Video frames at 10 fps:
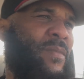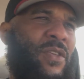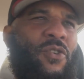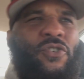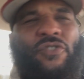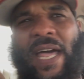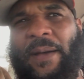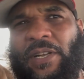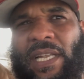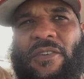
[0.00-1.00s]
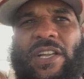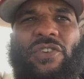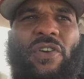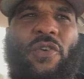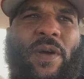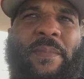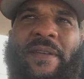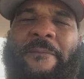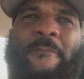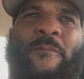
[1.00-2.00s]
you know, you gotta clear out your equipment
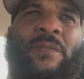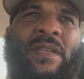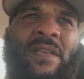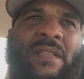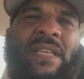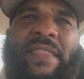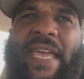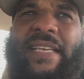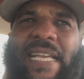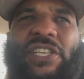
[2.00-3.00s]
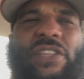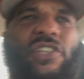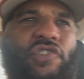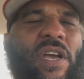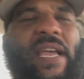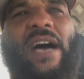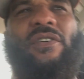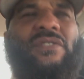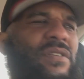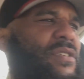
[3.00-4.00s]
thing is, I took the truck
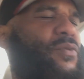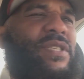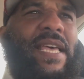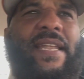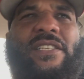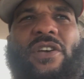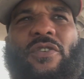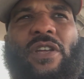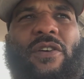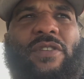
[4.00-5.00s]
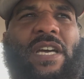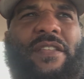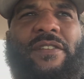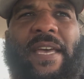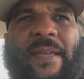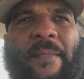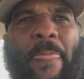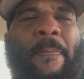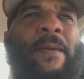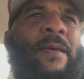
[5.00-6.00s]
out to San Antonio the other day,
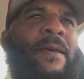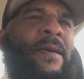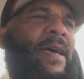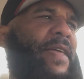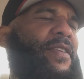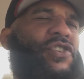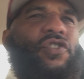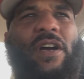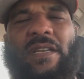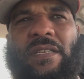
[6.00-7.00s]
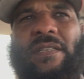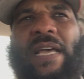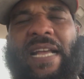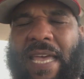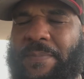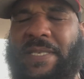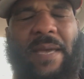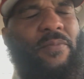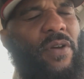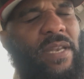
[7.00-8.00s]
and the truck, I kept
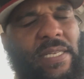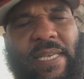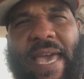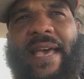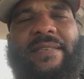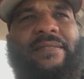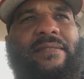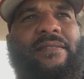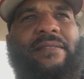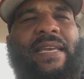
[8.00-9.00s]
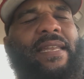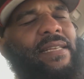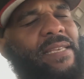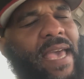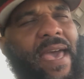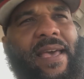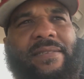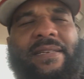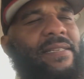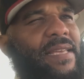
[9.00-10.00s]
saying, bro, it needs gas. It needs gas.
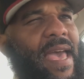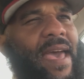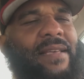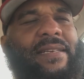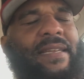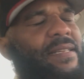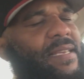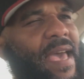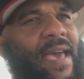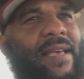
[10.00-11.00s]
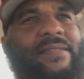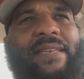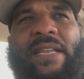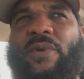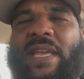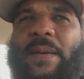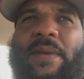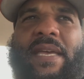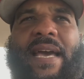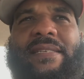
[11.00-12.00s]
It needs gas. It needs gas. He didn't want to give
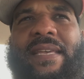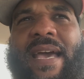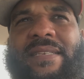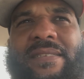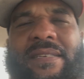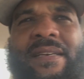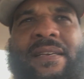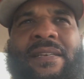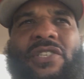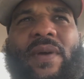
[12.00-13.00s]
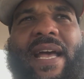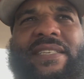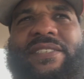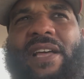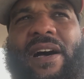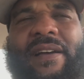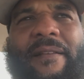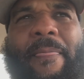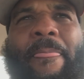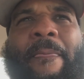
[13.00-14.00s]
me gas, gas, so I got stuck
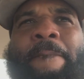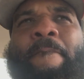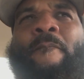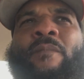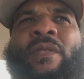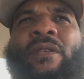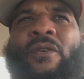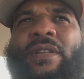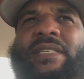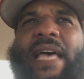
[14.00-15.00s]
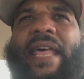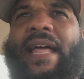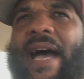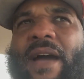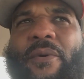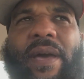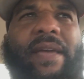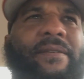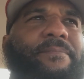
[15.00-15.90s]
on the side of the highway,